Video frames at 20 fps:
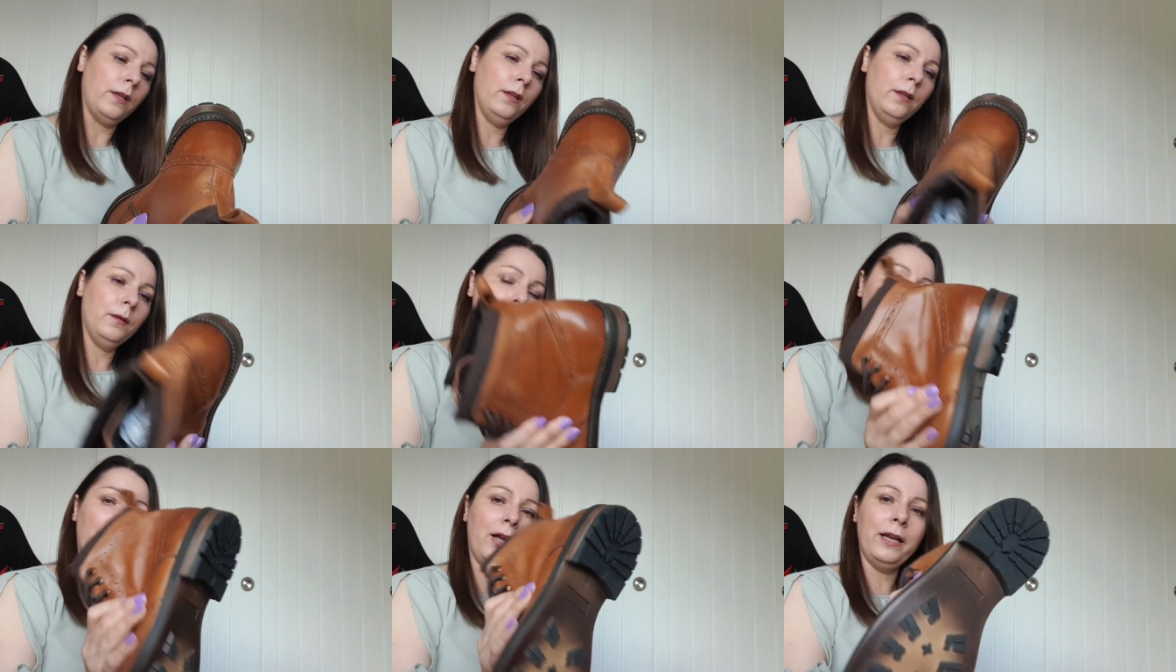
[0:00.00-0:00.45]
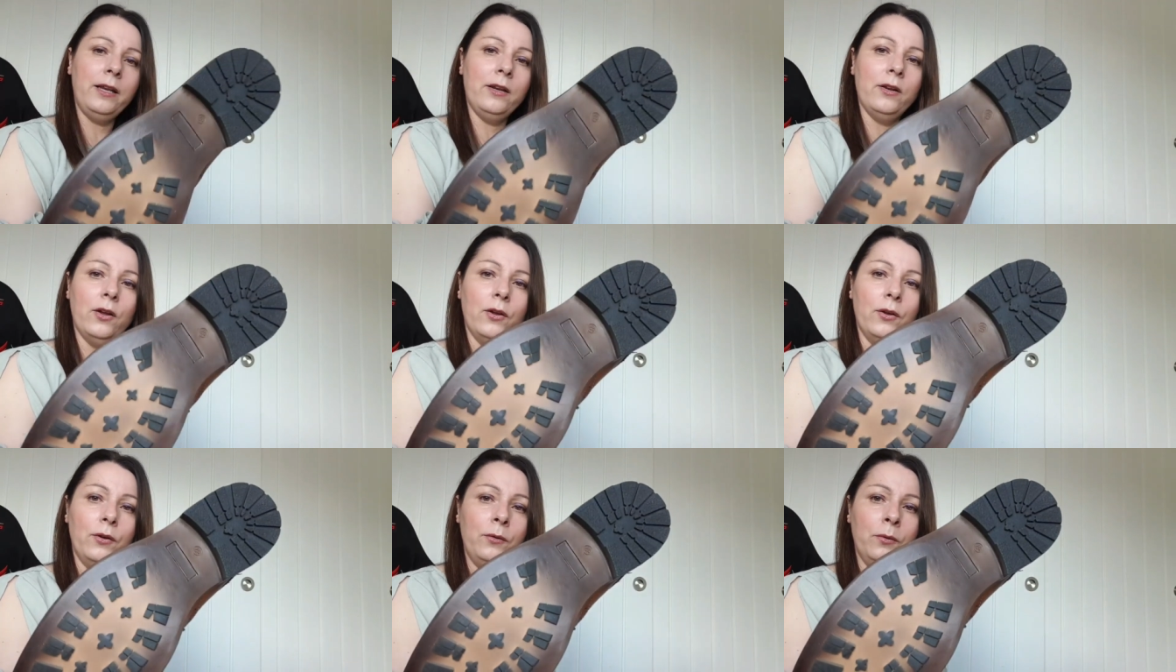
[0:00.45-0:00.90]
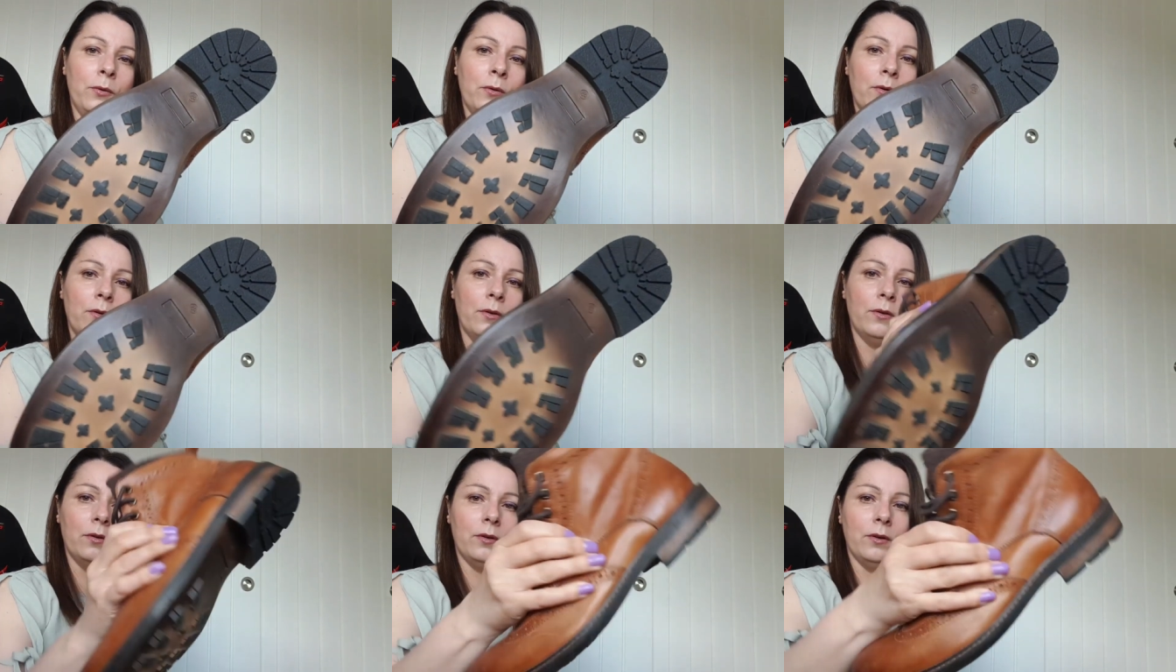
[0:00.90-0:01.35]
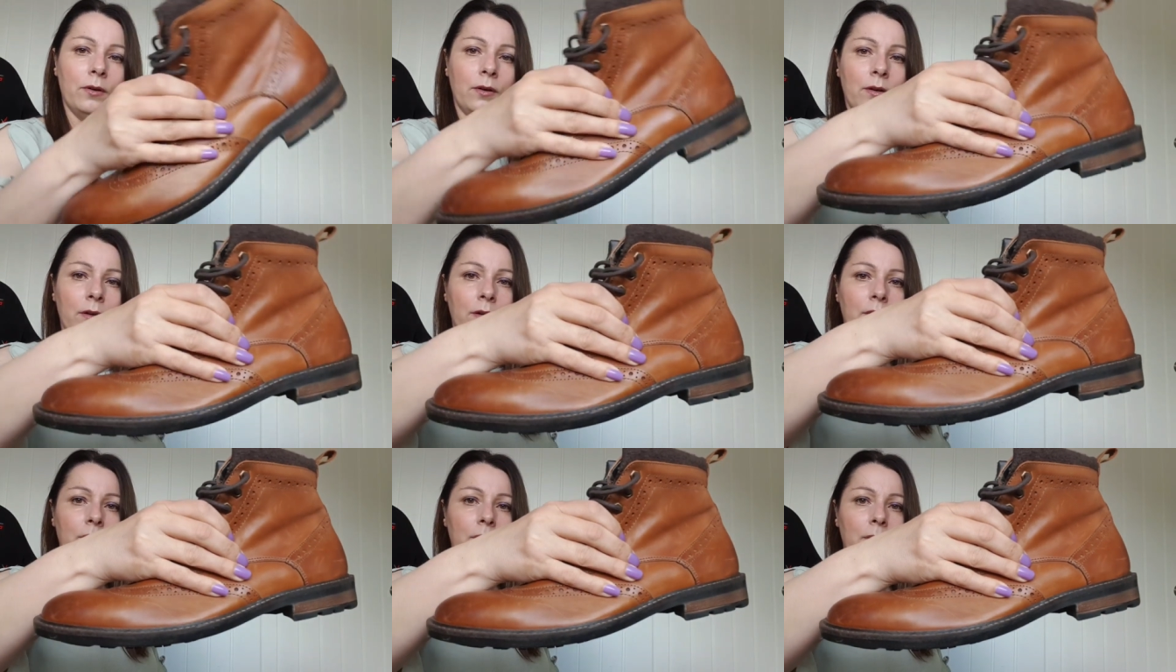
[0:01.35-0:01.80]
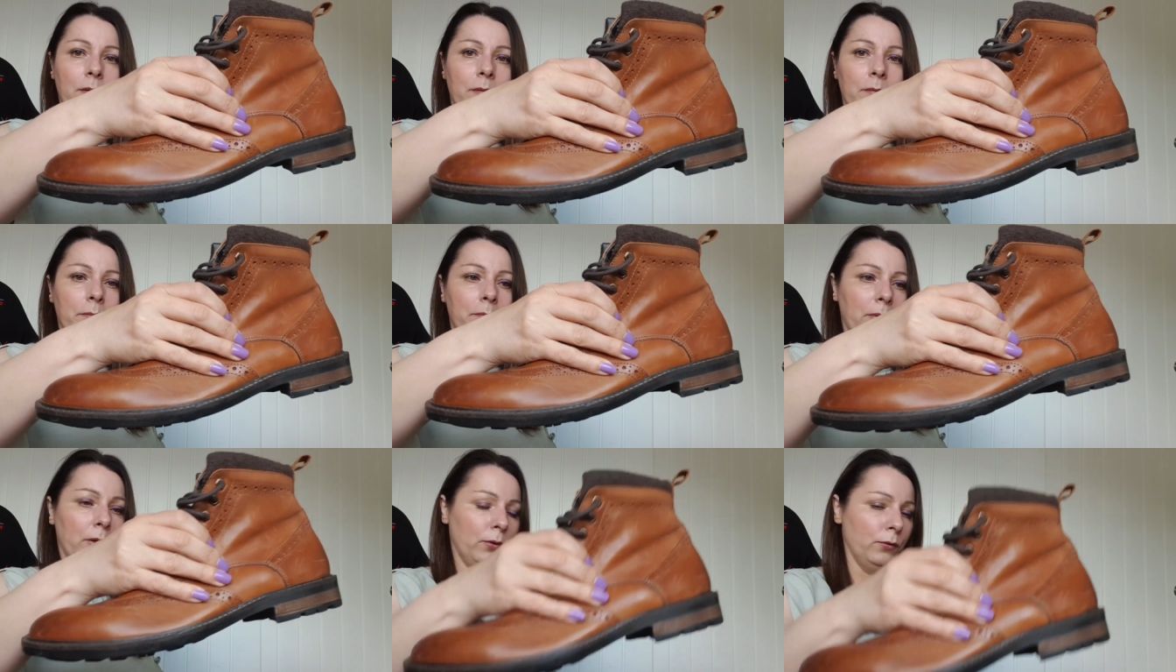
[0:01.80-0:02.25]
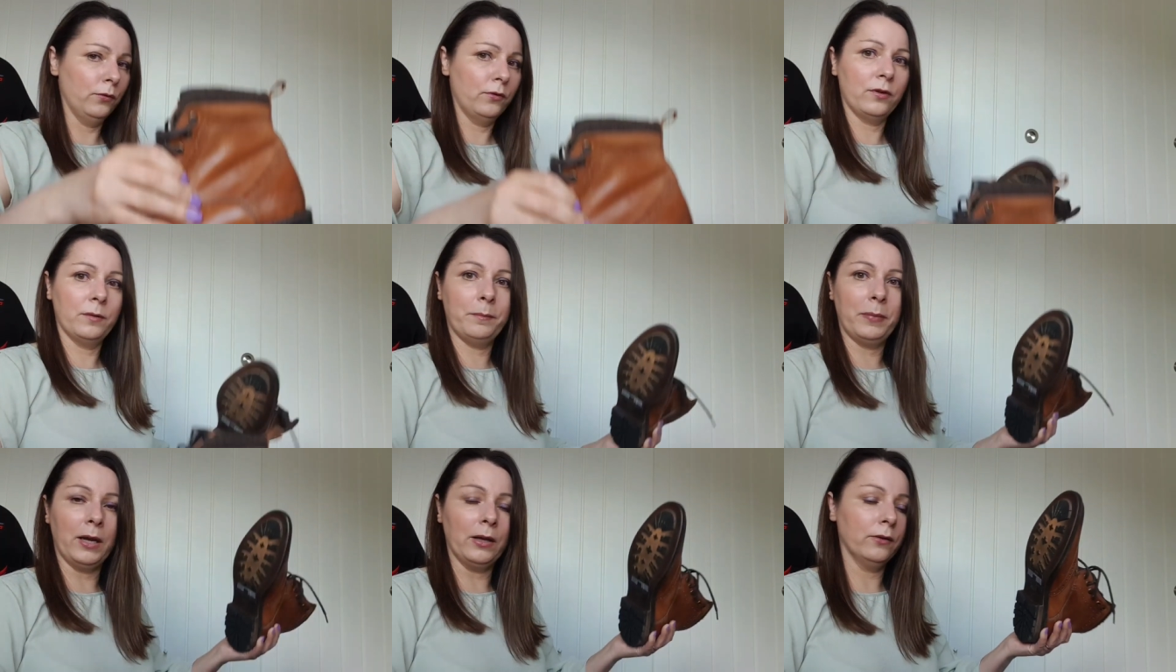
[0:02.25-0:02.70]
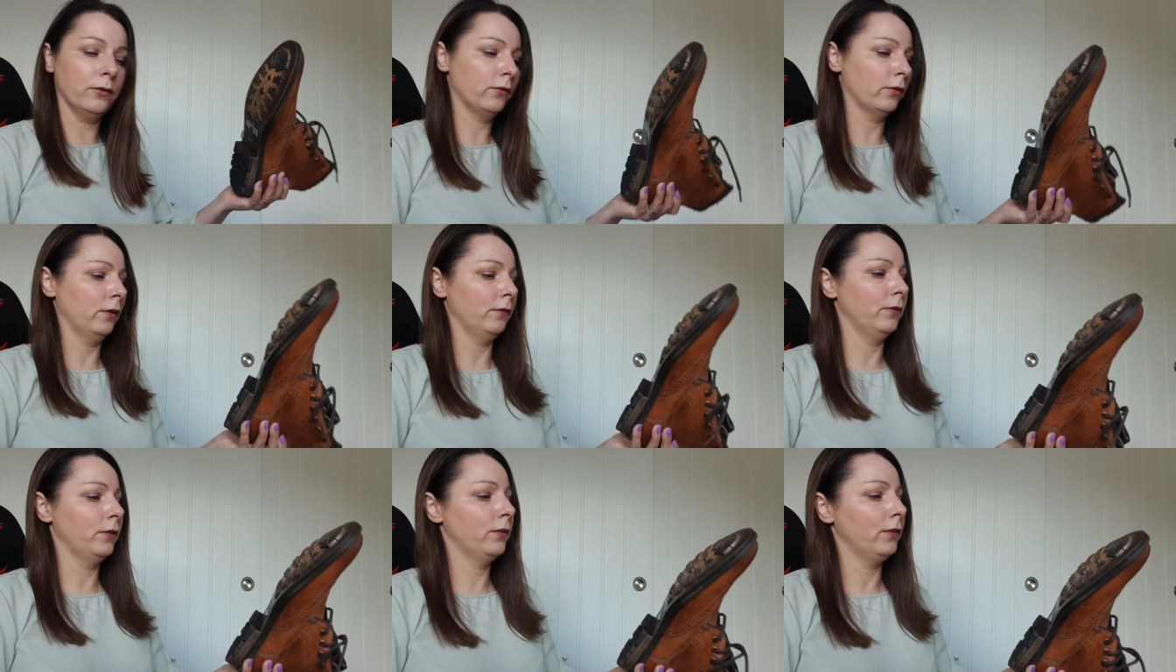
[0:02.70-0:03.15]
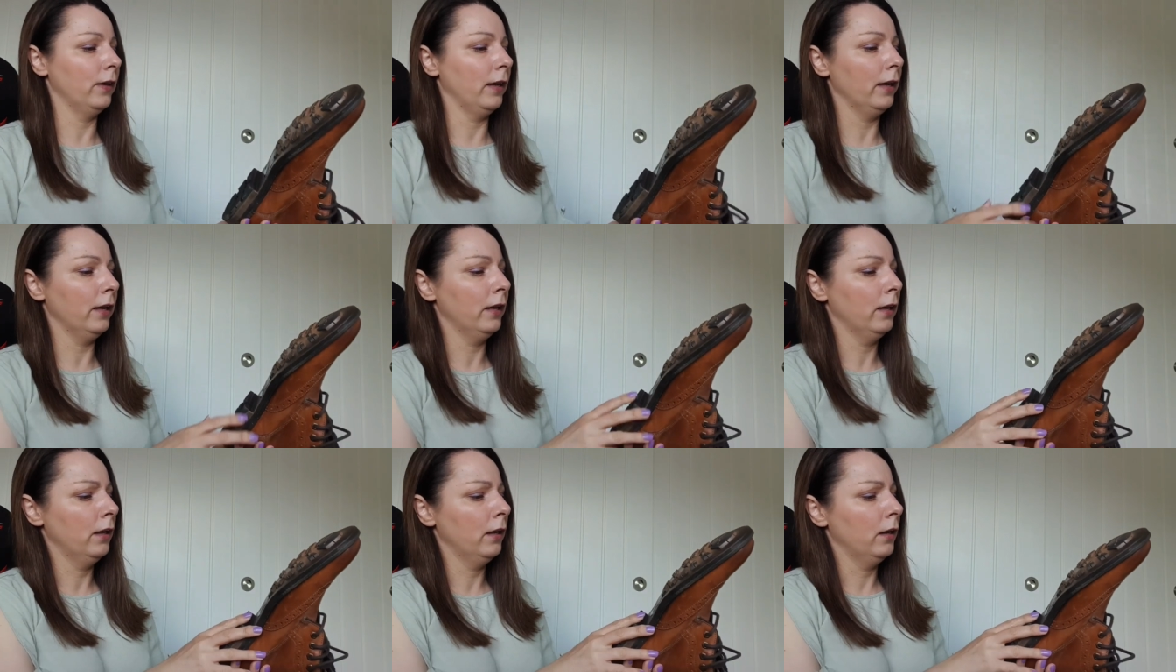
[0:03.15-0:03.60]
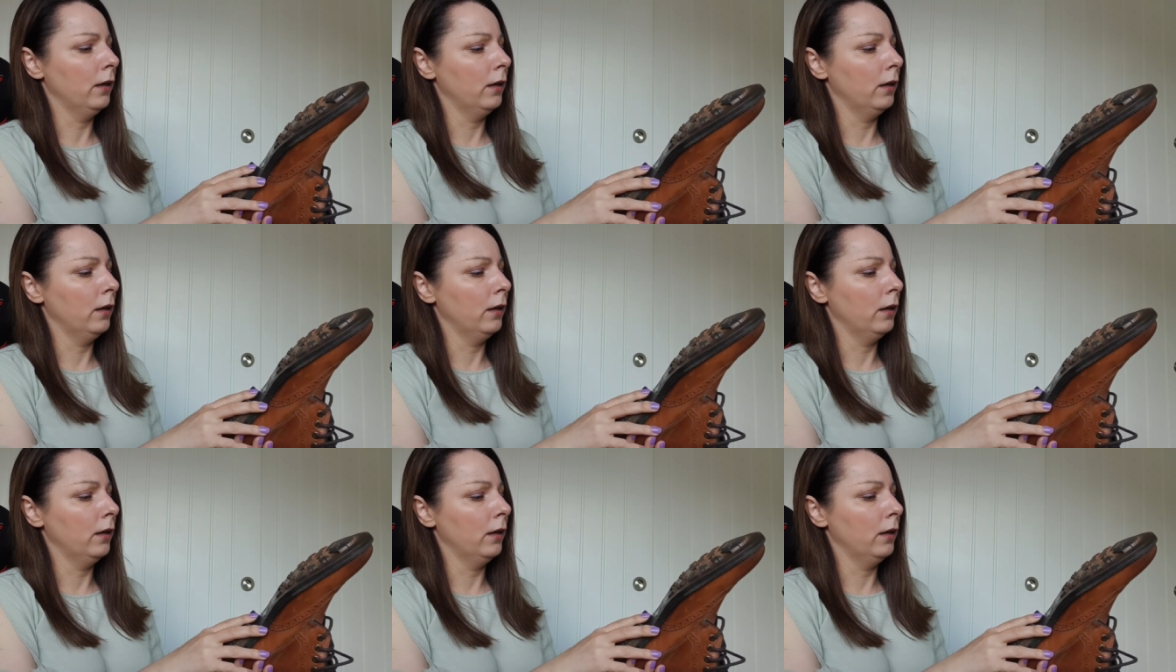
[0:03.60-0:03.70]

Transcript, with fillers: The brand new boots, the blokes obviously.